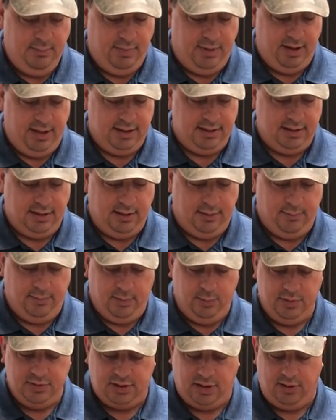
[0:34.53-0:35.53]
But um,
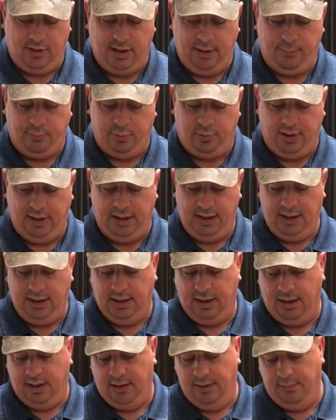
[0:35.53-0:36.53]
it was already pre
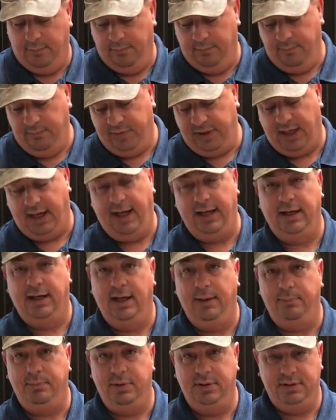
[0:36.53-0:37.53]
um, tied
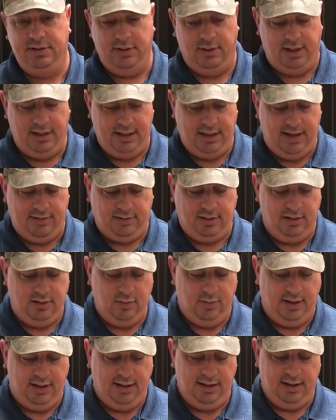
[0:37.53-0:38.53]
up, so I didn't have to
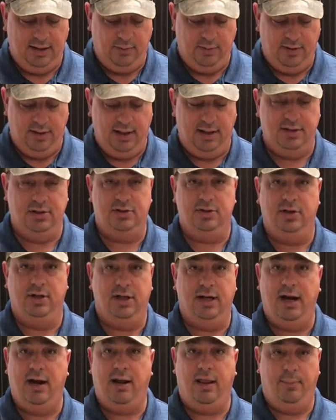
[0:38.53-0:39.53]
do anything with it. I just
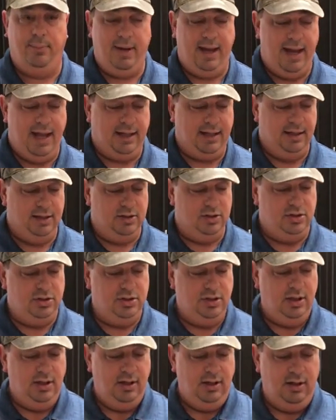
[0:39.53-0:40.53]
took it out of the
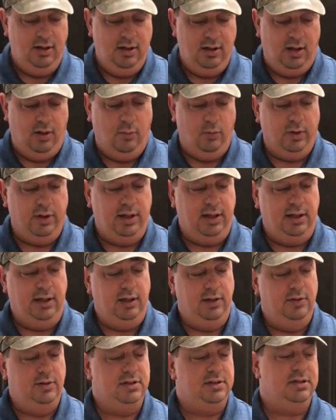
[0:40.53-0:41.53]
package. And we're going to
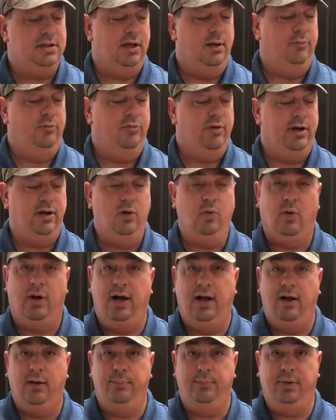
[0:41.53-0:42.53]
use some Runnin'
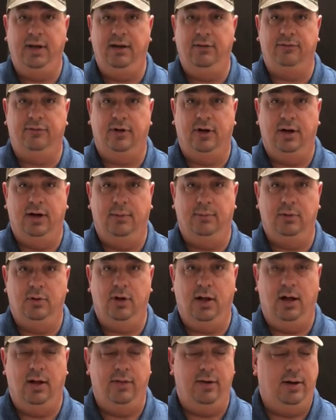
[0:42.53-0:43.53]
Wild beef
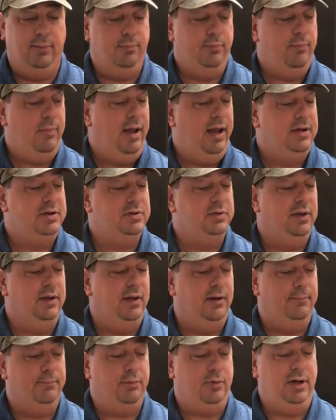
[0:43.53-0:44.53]
rub. Uh, they're actually
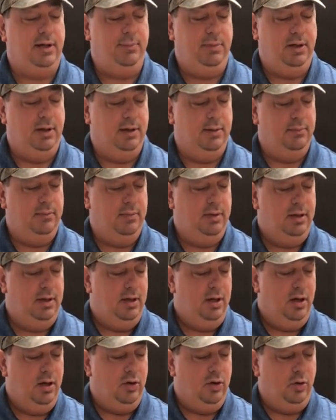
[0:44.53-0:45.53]
their premium
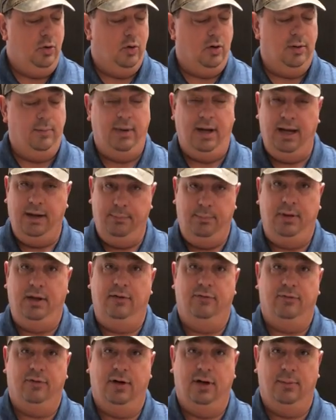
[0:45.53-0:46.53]
gourmet
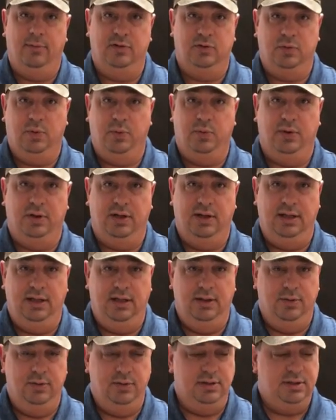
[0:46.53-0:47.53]
beef rub is what we're going to
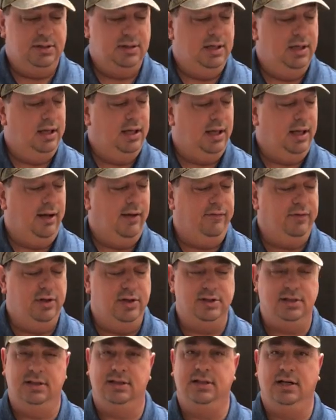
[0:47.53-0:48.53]
use. I've
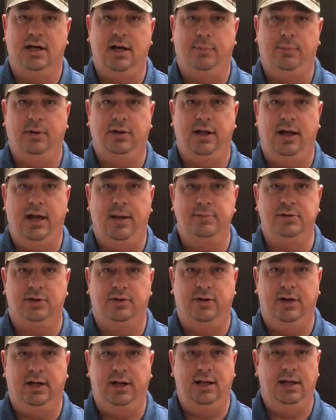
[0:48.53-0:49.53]
used this a couple times
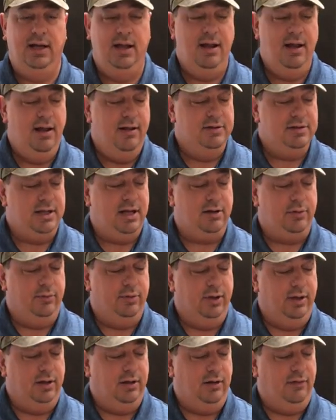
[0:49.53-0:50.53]
already. It's got a
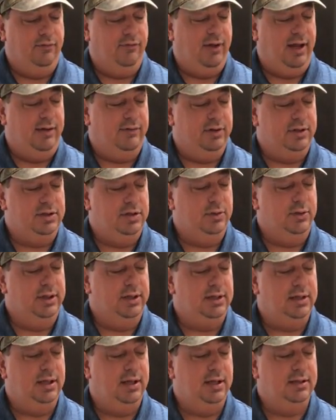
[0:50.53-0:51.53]
really good flavor to
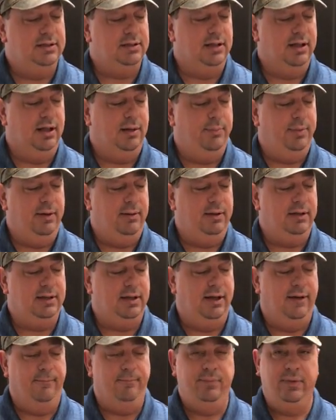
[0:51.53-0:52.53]
it. It's a little bit
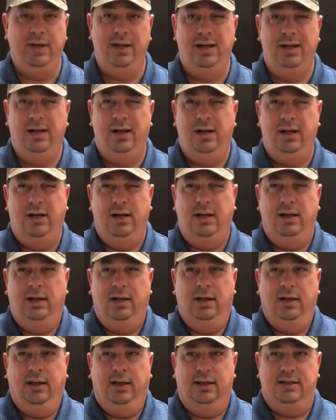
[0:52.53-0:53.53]
um,
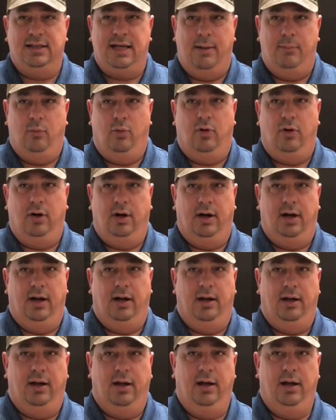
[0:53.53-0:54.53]
it's got more
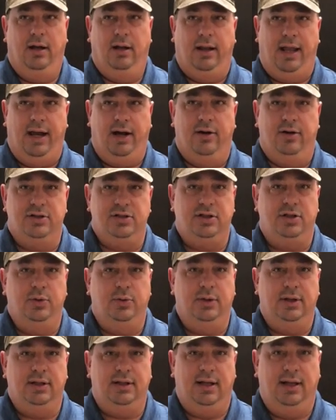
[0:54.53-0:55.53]
uh, layers
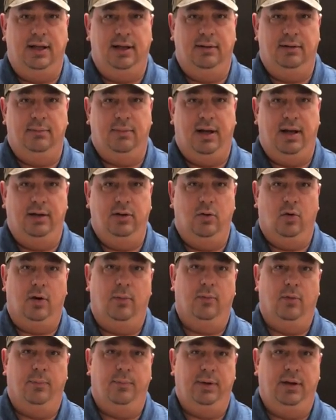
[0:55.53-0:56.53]
to it than my
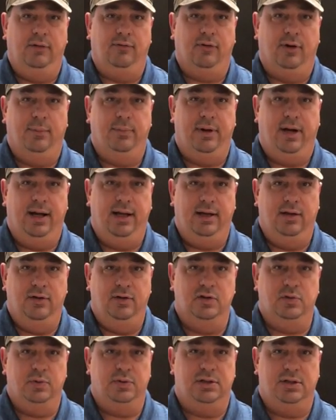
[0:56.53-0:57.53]
normal beef rub that I
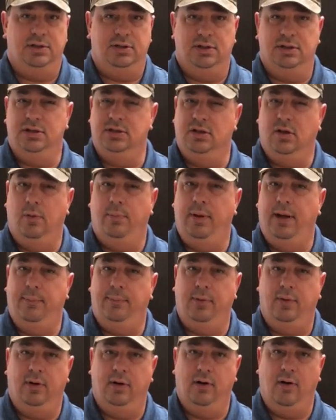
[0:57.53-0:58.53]
use, which is just salt,
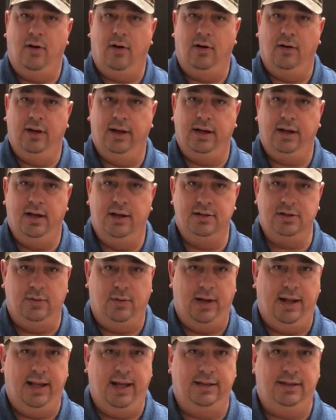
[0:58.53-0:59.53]
pepper, and garlic.
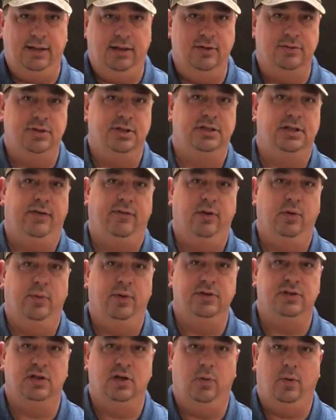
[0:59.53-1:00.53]
So I like to use this every
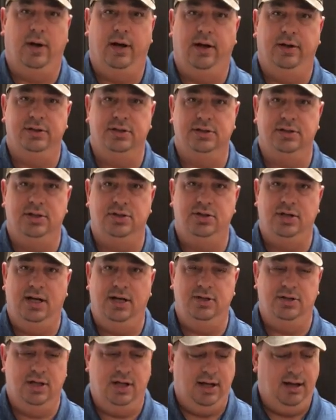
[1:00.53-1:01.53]
once in a while just to
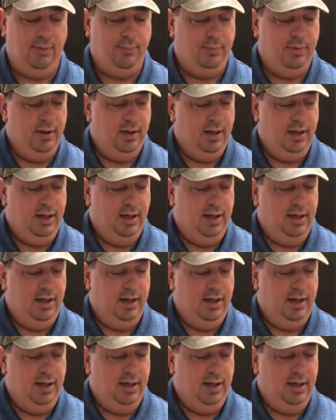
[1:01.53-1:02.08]
change it up.